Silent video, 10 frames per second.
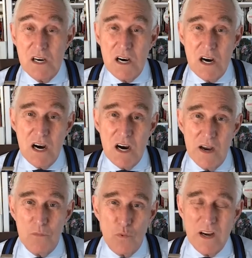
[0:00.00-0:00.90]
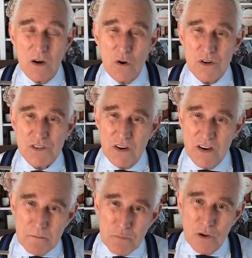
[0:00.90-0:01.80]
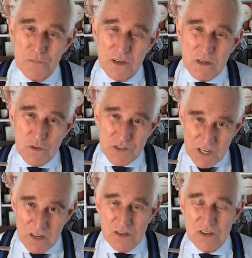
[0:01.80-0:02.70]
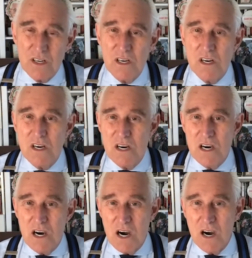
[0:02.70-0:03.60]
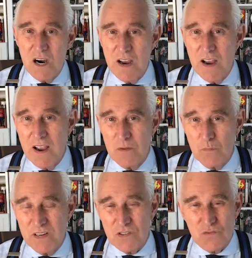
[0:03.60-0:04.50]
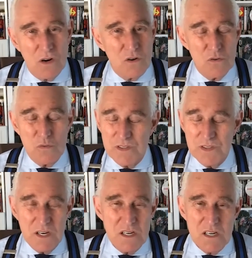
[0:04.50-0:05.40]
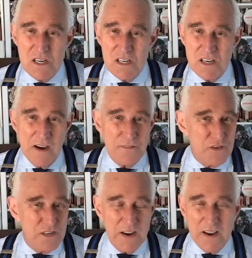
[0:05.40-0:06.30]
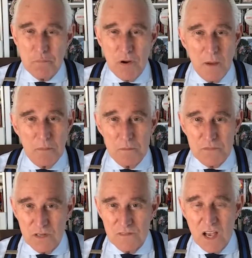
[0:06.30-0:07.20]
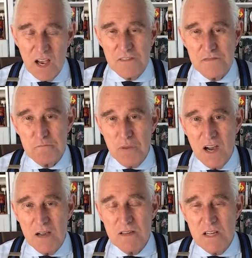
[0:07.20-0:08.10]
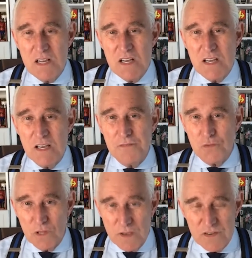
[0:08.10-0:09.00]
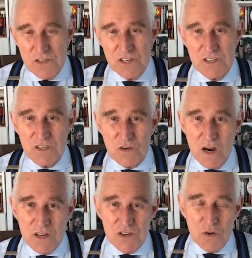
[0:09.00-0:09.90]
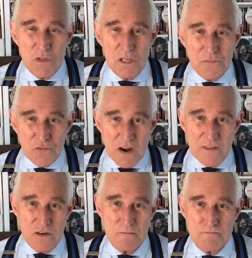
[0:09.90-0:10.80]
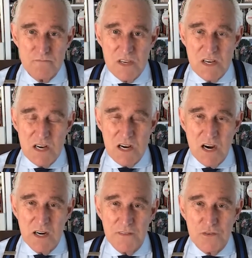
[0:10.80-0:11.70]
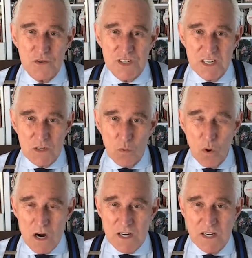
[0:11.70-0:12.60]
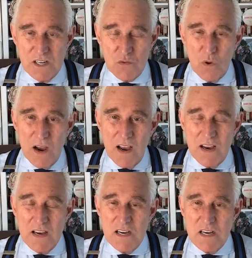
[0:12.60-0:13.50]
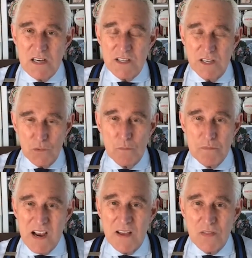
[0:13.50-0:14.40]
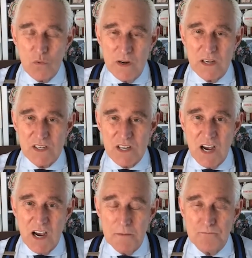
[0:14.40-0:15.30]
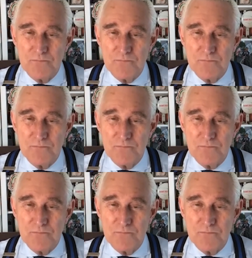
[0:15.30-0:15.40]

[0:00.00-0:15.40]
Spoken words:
And we, of course, are imperfect. We're sinners, and we struggle with the everyday problems of life. But if you live in Jesus Christ, you will live forever. And if you seek to walk in his way, then you will be on the winning side.